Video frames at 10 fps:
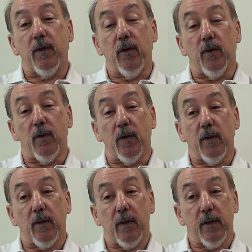
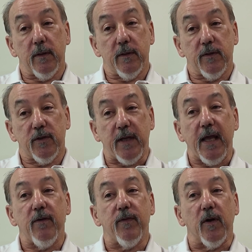You'll
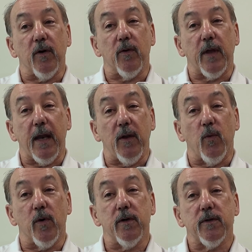stave their getting
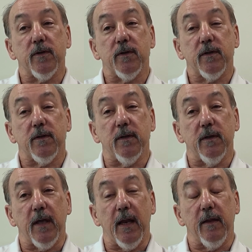worse,
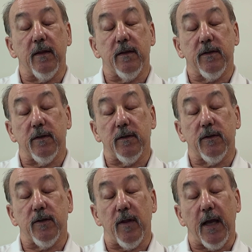getting till
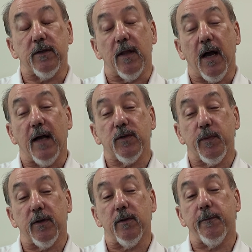they get to the
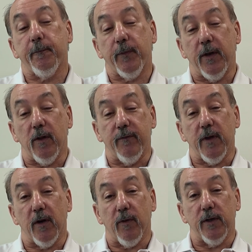hospital, and you'll have
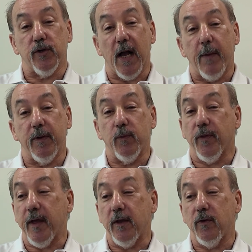done a great job, and we'll
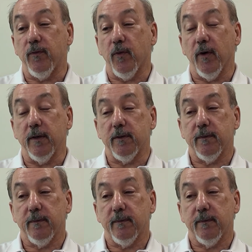thank you for it.